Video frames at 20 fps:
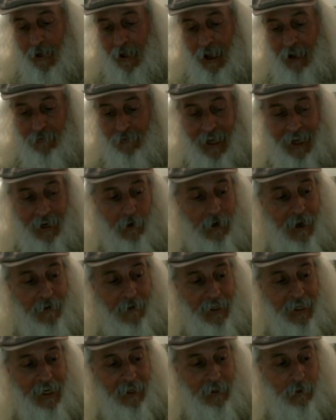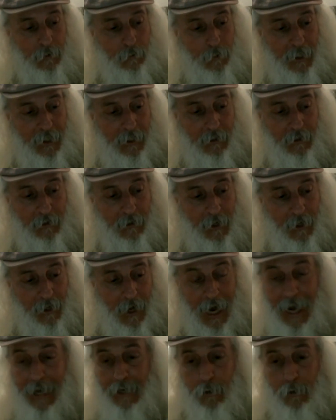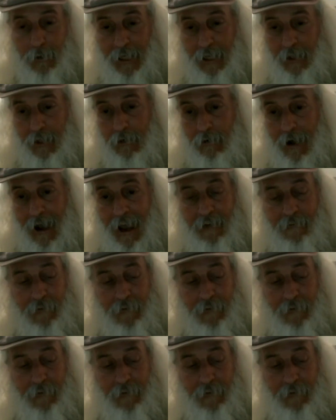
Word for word: If they don't have a Kindle reader, I don't either. I have a